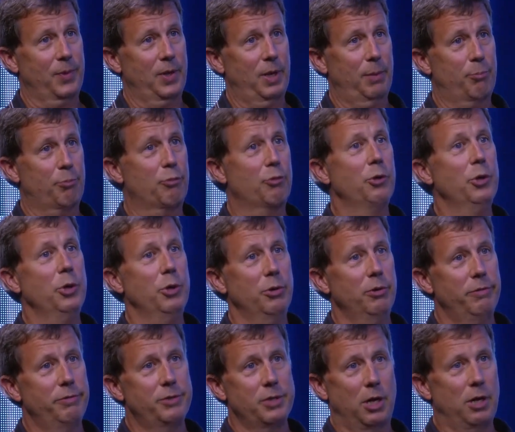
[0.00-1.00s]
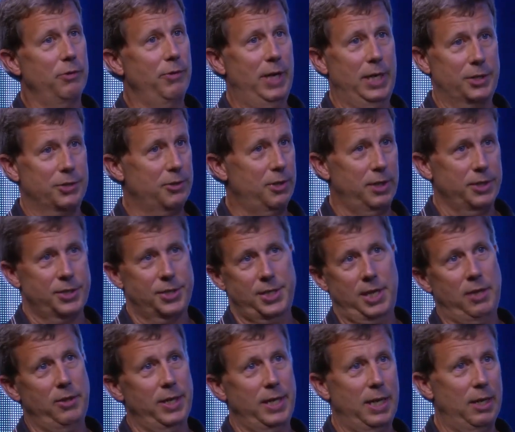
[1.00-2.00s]
approved all restaurants
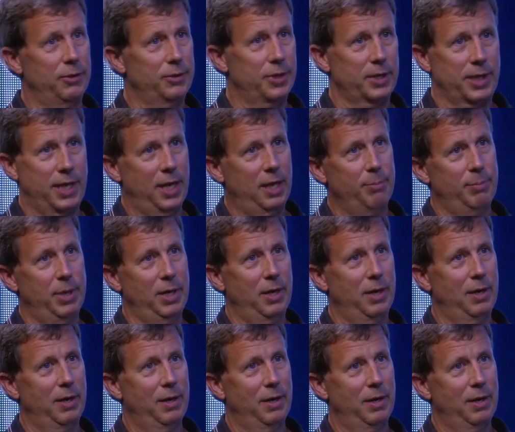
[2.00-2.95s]
selling out their keg beer